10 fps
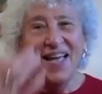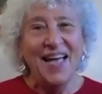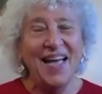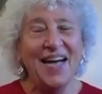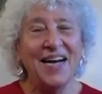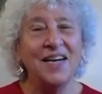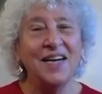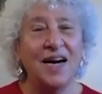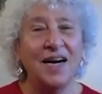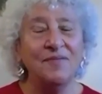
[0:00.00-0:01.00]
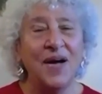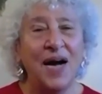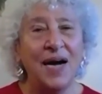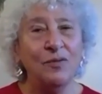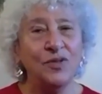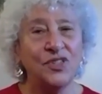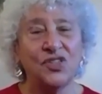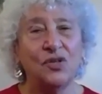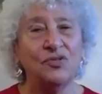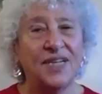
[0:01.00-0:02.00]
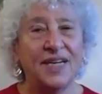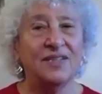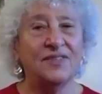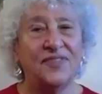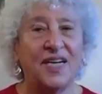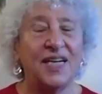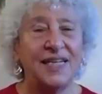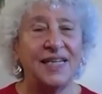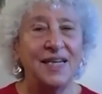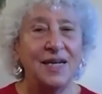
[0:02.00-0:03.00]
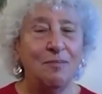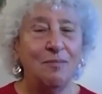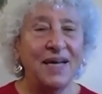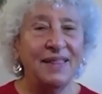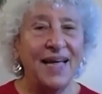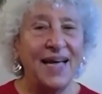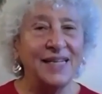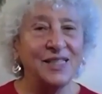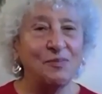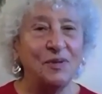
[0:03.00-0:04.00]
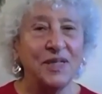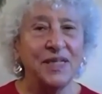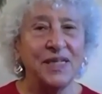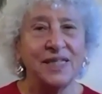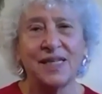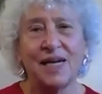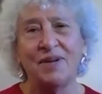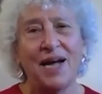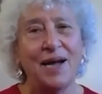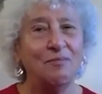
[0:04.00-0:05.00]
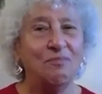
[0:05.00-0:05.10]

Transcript: And I was so terrified by that experience. I mean, I